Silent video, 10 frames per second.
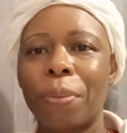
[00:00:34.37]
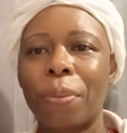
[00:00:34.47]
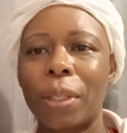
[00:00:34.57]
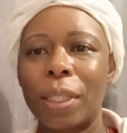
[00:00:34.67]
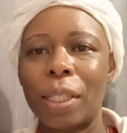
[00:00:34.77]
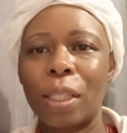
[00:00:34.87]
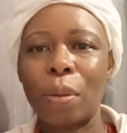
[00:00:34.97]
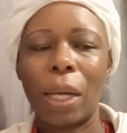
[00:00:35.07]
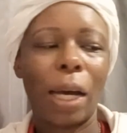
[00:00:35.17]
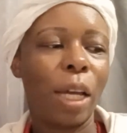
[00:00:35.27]
This is
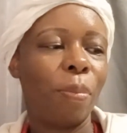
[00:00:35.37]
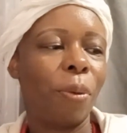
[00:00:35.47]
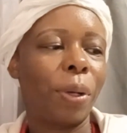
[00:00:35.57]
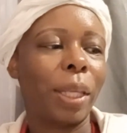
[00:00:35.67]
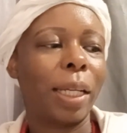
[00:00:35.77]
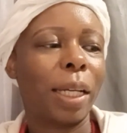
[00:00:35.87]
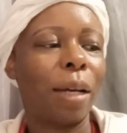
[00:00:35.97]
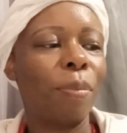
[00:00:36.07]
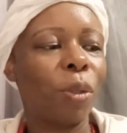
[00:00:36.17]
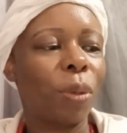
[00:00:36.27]
the guidebook that
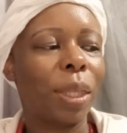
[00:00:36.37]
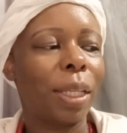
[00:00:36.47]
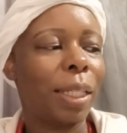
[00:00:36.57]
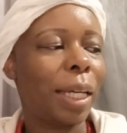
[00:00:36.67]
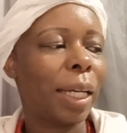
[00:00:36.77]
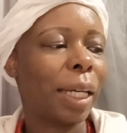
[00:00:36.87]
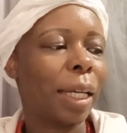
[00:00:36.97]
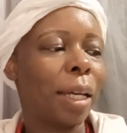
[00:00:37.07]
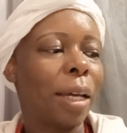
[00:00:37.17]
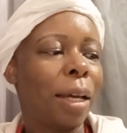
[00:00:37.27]
comes with the deck.
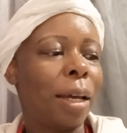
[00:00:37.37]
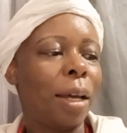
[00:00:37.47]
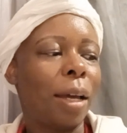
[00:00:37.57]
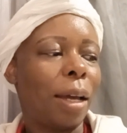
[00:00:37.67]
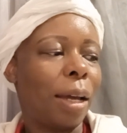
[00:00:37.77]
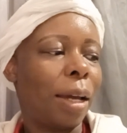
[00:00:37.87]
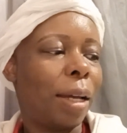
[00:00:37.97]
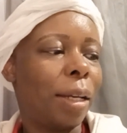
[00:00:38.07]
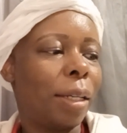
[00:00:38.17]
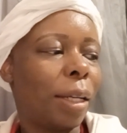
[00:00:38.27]

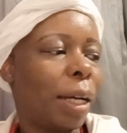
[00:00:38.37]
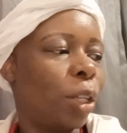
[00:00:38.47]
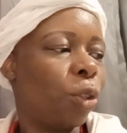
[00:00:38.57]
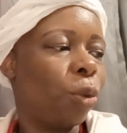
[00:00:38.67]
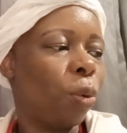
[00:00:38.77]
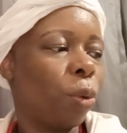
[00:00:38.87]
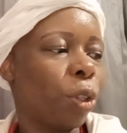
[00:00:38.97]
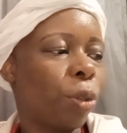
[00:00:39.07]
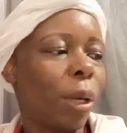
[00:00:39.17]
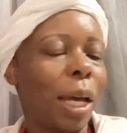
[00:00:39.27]
And I do
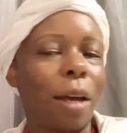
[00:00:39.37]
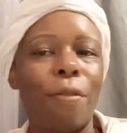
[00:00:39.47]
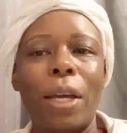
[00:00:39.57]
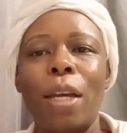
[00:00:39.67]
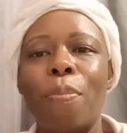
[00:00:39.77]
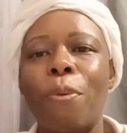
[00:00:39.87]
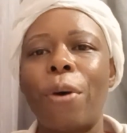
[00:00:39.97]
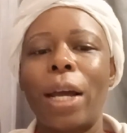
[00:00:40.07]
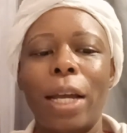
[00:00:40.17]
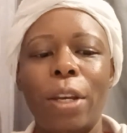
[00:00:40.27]
also have a
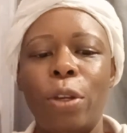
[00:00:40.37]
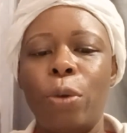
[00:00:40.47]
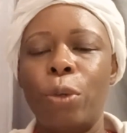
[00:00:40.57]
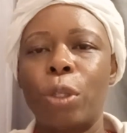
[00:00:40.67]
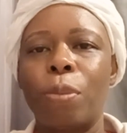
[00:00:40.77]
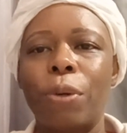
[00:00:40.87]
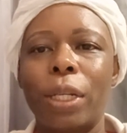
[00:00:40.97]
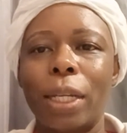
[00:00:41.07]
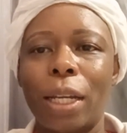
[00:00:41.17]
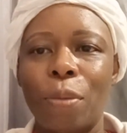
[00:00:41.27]
brand new
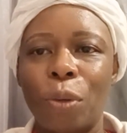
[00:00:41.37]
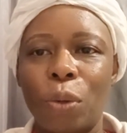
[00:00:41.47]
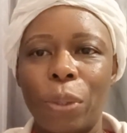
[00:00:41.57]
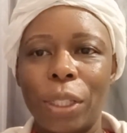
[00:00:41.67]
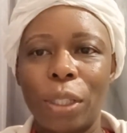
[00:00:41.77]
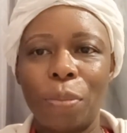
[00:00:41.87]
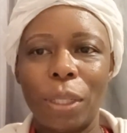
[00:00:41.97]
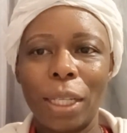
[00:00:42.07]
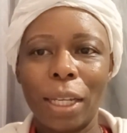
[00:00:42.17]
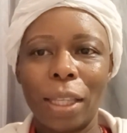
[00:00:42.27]
spirit animal wisdom
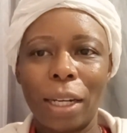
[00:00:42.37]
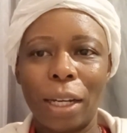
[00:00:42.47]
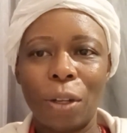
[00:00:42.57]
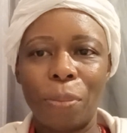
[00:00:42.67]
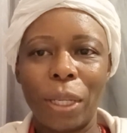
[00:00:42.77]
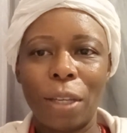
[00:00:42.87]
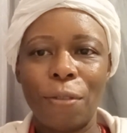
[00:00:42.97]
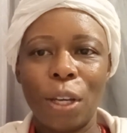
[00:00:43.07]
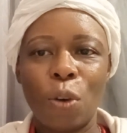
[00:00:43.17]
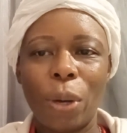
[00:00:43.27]
deck that I will be
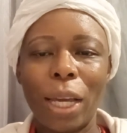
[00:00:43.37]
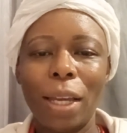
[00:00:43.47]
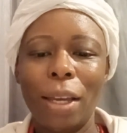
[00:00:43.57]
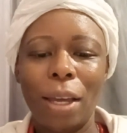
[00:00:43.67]
giving away.